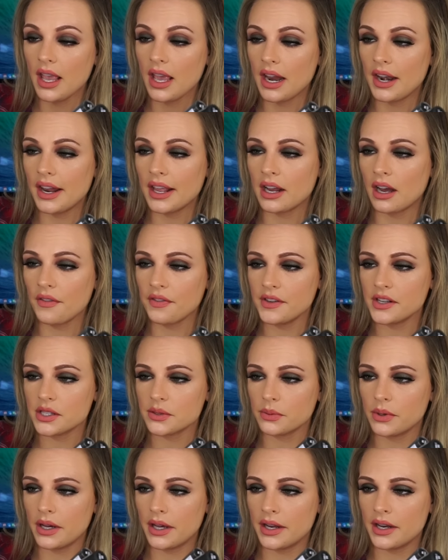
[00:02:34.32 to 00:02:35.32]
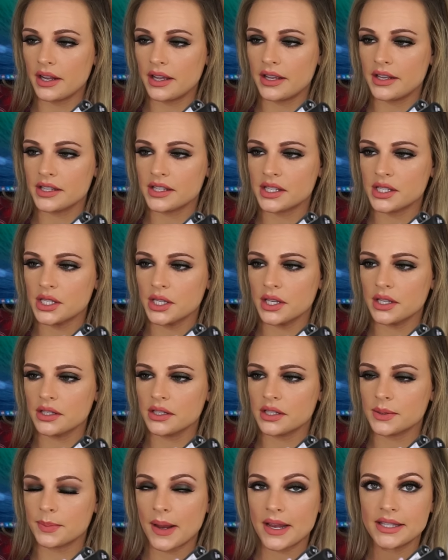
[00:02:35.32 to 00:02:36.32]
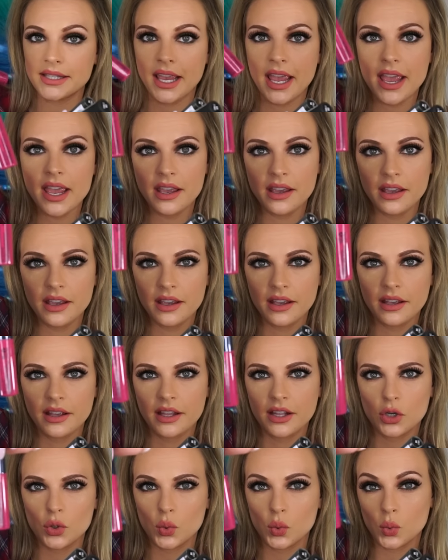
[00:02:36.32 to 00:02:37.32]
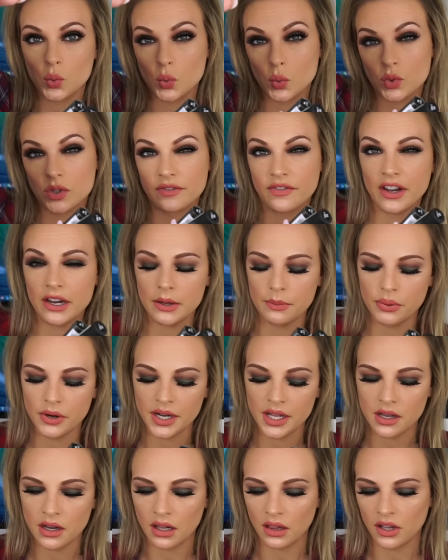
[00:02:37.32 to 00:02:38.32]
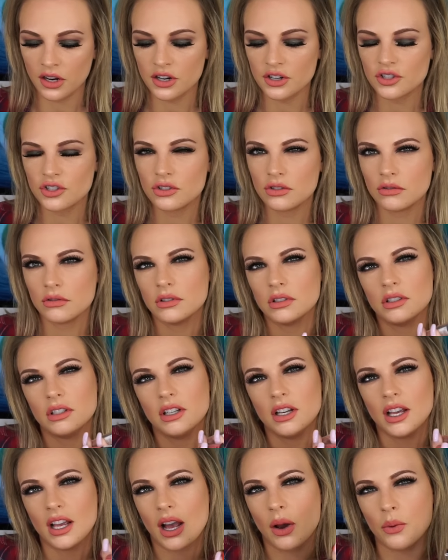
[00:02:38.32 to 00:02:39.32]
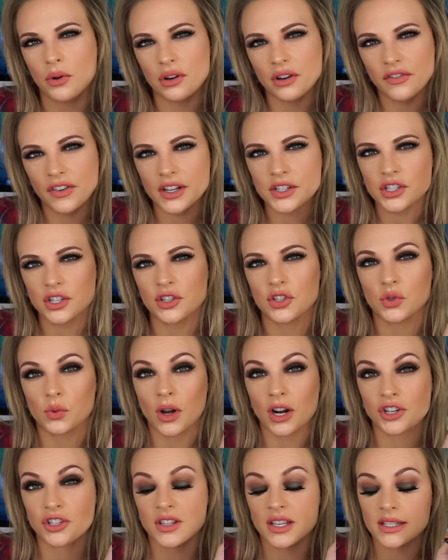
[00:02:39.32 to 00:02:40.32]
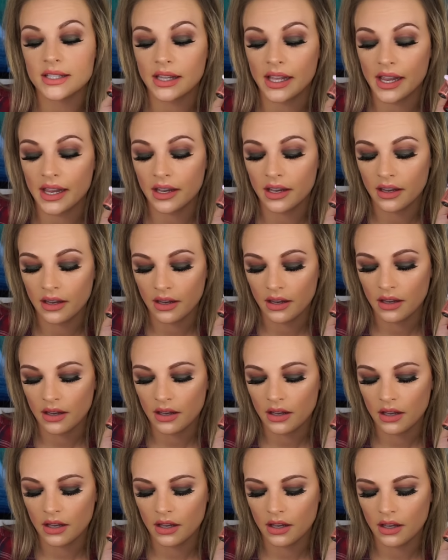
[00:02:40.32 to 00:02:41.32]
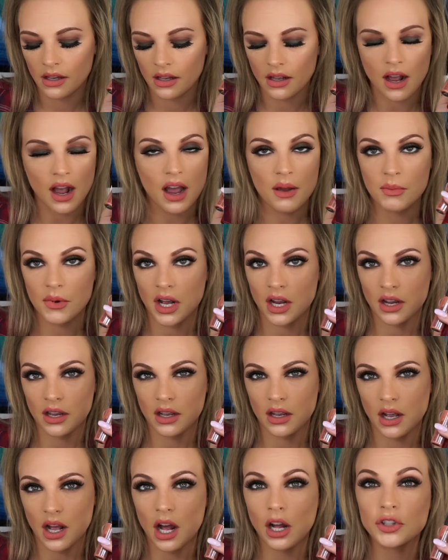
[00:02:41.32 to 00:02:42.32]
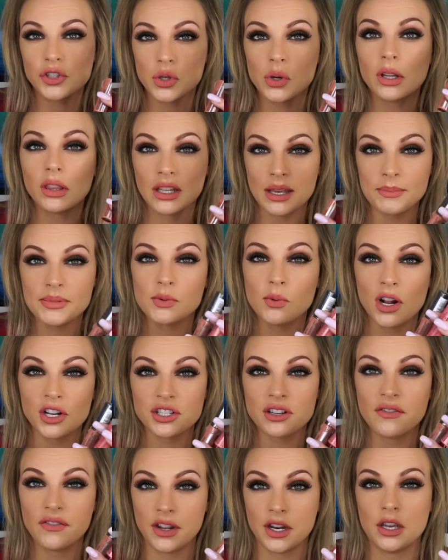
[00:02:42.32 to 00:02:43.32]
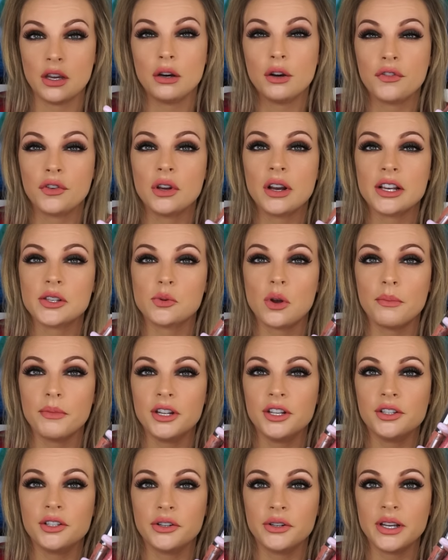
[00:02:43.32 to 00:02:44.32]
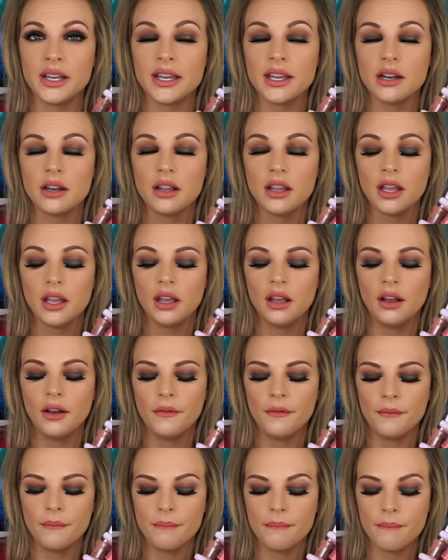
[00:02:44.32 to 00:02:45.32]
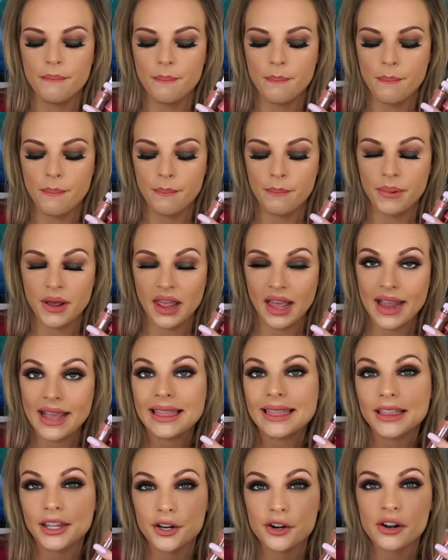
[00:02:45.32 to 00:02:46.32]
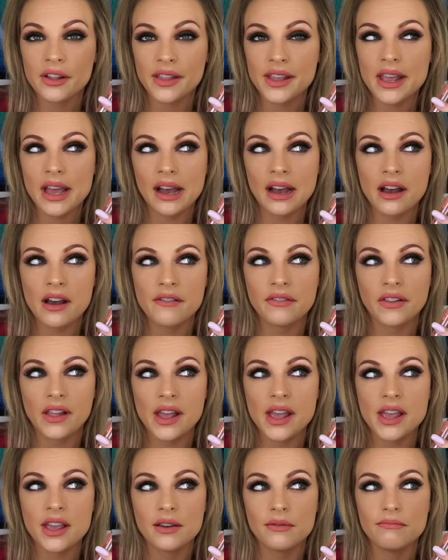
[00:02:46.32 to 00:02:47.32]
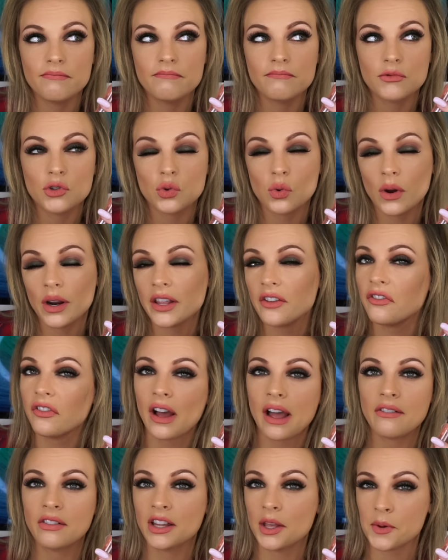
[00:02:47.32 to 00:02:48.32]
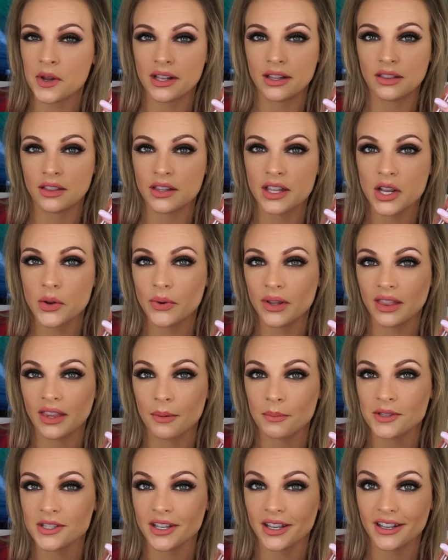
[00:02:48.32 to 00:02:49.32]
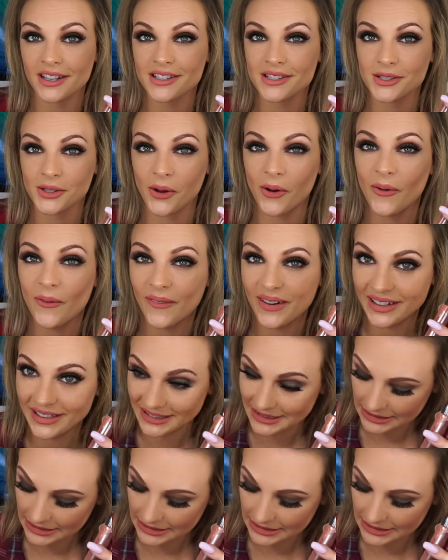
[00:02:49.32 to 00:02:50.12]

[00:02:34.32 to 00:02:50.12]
And I got this one is Spice Cake. It's a very pretty color. I wonder if I should swatch these. Like, I'm not, I'll do a lip swatching video if you guys want me to do it, but I literally have like twenty-five li liquid lipsticks, so